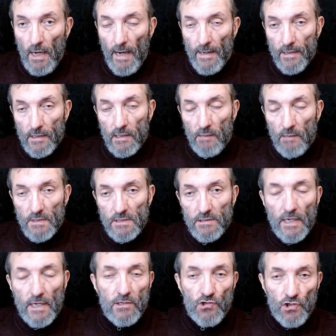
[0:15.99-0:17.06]
On a Cummins
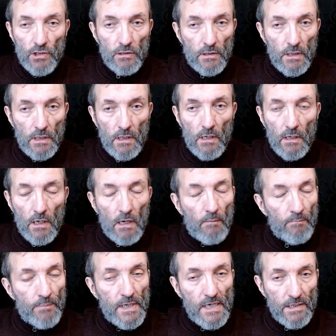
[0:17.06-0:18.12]
engine,
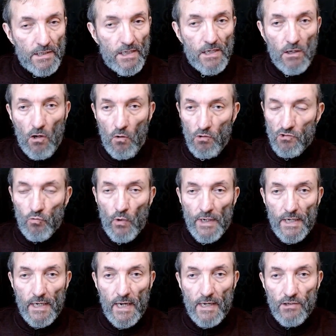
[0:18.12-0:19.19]
PTO is when
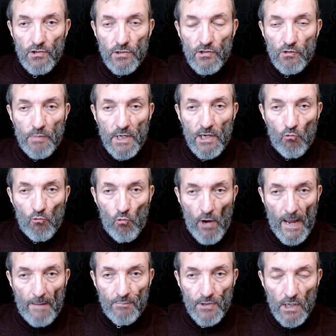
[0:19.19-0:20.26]
the engine is being
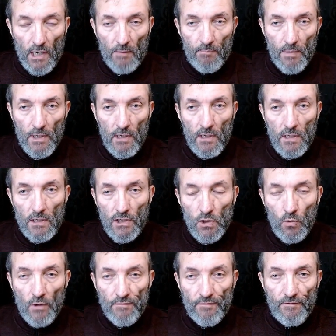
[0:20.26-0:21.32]
ramped up
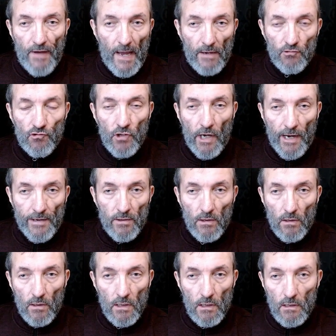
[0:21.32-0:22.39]
to a fast
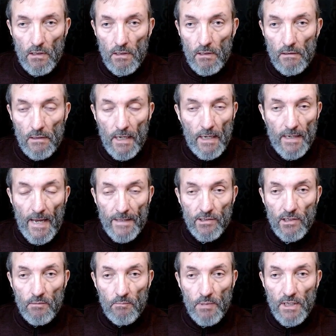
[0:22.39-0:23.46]
idle, and that
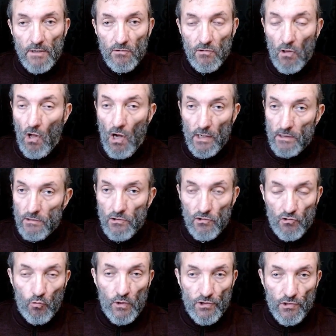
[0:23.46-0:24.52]
can be as long as the
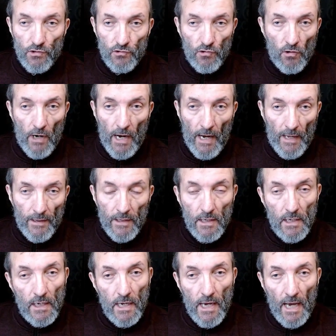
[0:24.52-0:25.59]
switches are on.
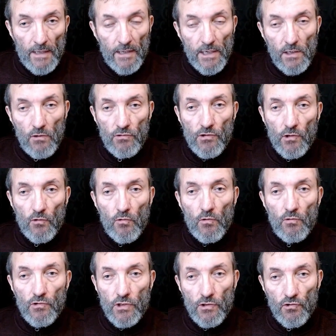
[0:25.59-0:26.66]
And they use the
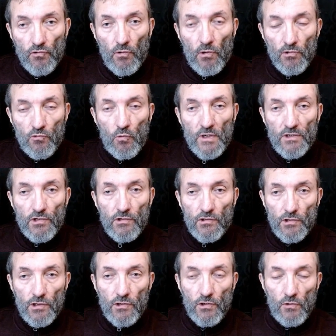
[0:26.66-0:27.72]
cruise control switches
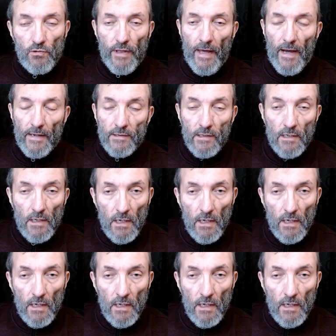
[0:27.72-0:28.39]
to do that.